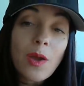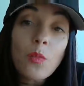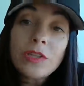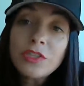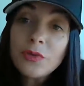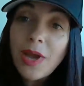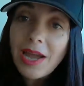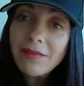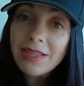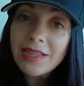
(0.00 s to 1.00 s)
And once you
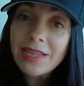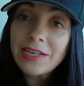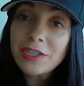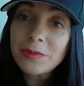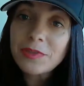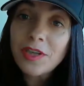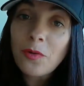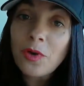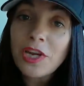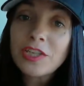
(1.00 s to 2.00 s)
have that leadership style,
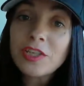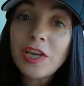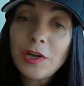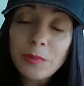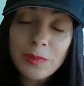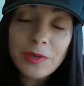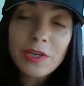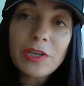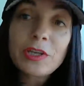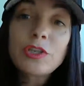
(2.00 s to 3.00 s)
we're going to
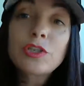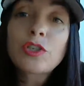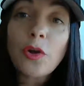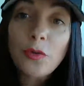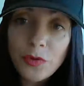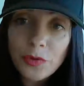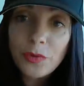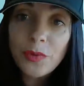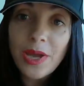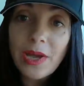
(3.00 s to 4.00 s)
show
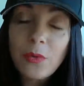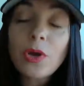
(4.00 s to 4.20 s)
you